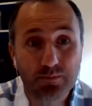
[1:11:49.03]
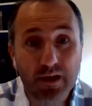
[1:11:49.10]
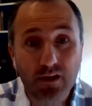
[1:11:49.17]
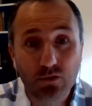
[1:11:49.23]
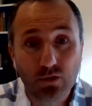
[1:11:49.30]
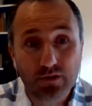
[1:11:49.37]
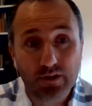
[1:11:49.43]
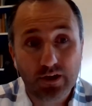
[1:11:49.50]

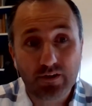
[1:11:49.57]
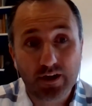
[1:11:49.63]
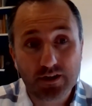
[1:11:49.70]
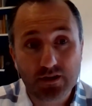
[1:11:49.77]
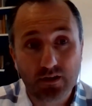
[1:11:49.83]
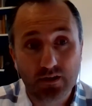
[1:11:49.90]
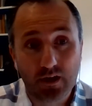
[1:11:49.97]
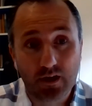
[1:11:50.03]
based on
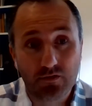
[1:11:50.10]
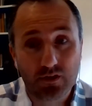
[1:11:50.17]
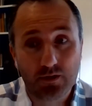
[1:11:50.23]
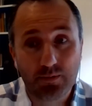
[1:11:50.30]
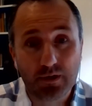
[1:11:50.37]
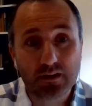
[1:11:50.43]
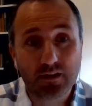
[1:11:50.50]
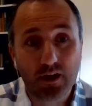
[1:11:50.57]
narration
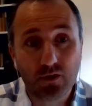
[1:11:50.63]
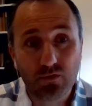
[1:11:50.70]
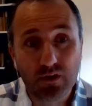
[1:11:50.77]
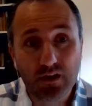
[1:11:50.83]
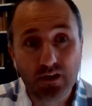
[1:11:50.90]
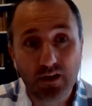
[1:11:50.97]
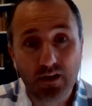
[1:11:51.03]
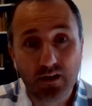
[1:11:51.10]
tafsir. But
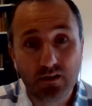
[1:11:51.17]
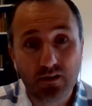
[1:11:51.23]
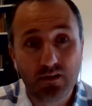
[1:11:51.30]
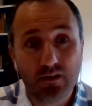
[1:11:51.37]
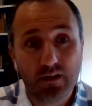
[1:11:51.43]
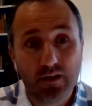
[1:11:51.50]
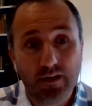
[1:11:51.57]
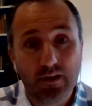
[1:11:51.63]
ta'wil
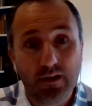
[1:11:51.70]
is,